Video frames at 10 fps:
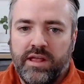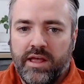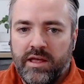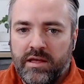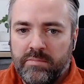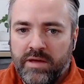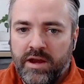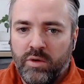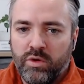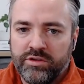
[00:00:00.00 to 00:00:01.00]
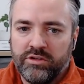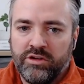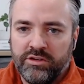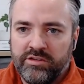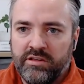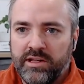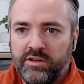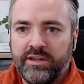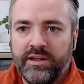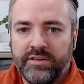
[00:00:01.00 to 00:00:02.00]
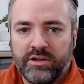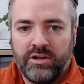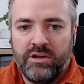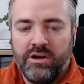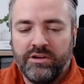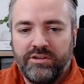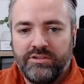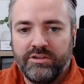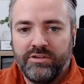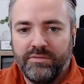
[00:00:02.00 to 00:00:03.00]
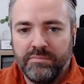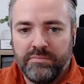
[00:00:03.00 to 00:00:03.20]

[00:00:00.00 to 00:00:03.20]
And I wasn't constantly looking at the clock to,